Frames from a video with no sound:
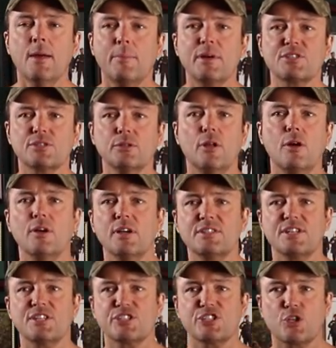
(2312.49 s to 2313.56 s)
But so long
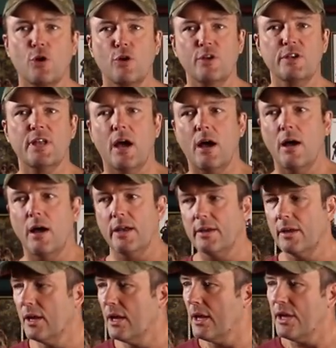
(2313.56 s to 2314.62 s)
as it's turned on,